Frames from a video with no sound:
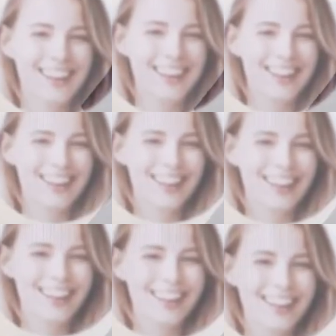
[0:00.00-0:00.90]
It is
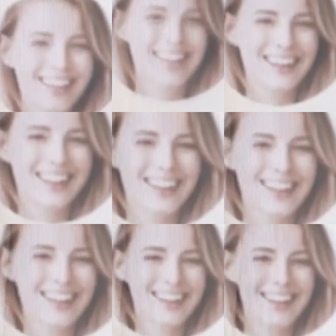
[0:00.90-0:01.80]
very free of charge.
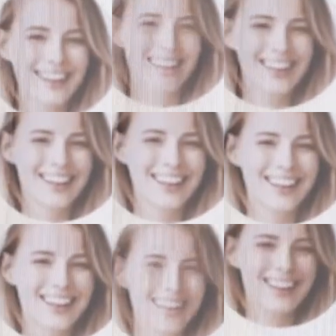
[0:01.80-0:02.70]
They're not going
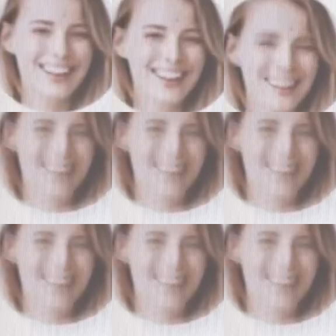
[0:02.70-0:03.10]
to tell you that